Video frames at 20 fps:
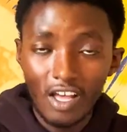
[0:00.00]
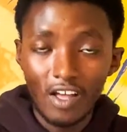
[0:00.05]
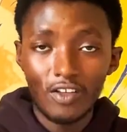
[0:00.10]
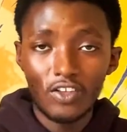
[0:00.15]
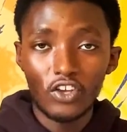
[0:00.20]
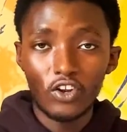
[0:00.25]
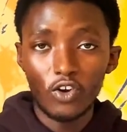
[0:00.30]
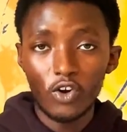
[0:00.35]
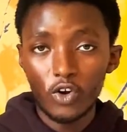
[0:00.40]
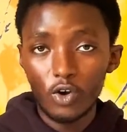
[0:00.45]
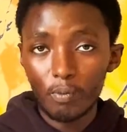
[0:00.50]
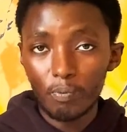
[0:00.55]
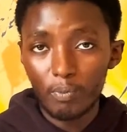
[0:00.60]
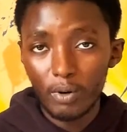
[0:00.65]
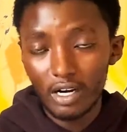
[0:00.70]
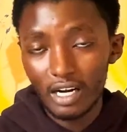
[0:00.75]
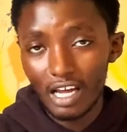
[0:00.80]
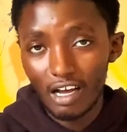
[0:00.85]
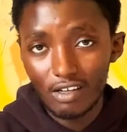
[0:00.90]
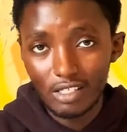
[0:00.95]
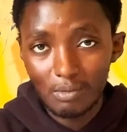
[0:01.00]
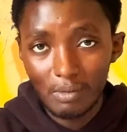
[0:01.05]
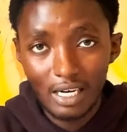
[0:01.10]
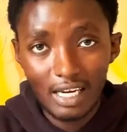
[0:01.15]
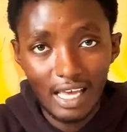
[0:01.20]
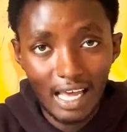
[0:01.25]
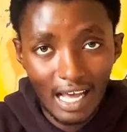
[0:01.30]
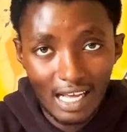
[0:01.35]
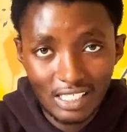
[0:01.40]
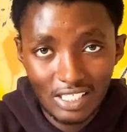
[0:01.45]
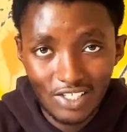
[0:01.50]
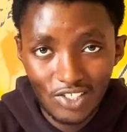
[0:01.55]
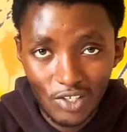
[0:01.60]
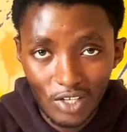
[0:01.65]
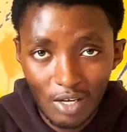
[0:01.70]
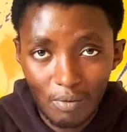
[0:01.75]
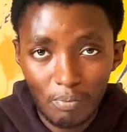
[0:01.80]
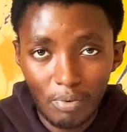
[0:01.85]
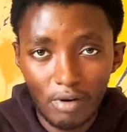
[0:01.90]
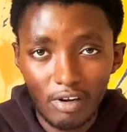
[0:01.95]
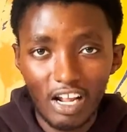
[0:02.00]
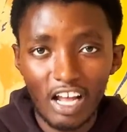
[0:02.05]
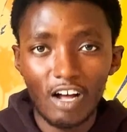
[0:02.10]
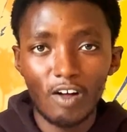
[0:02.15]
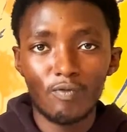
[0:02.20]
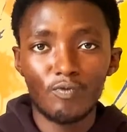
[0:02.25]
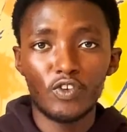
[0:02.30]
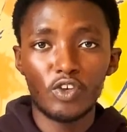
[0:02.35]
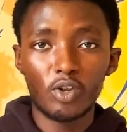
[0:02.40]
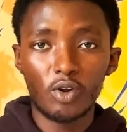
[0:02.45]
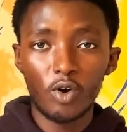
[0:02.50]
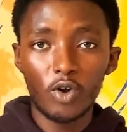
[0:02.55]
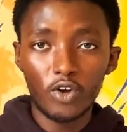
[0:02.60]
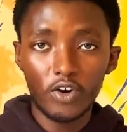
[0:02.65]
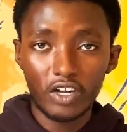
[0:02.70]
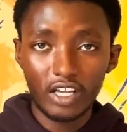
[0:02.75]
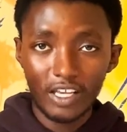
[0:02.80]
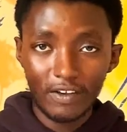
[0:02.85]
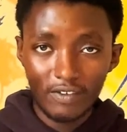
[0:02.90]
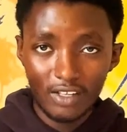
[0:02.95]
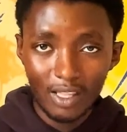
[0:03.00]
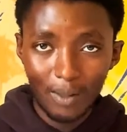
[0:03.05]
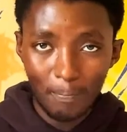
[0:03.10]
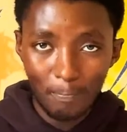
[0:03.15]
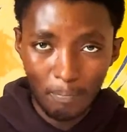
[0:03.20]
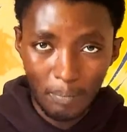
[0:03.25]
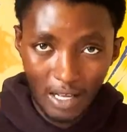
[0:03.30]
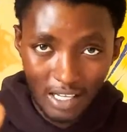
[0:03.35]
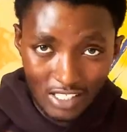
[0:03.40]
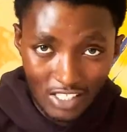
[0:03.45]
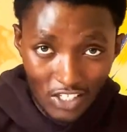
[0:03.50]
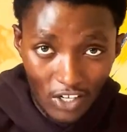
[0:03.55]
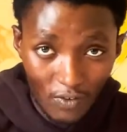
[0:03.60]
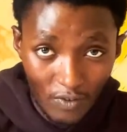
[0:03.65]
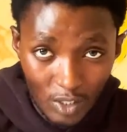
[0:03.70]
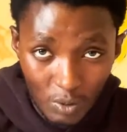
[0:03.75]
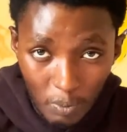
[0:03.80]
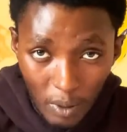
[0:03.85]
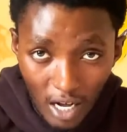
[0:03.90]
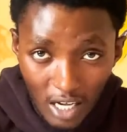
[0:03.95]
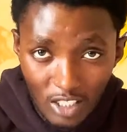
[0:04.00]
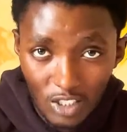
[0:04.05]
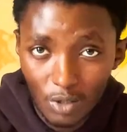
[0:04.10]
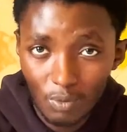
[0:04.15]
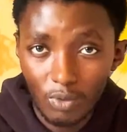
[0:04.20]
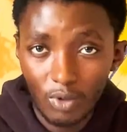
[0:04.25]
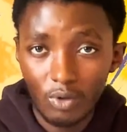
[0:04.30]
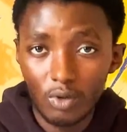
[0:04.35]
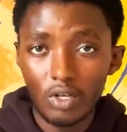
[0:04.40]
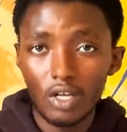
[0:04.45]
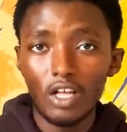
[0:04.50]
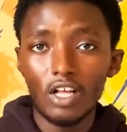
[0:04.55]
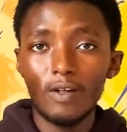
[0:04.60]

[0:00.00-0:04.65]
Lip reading: you know you're putting out as many ads as you can put out, you know you're giving the best service possible,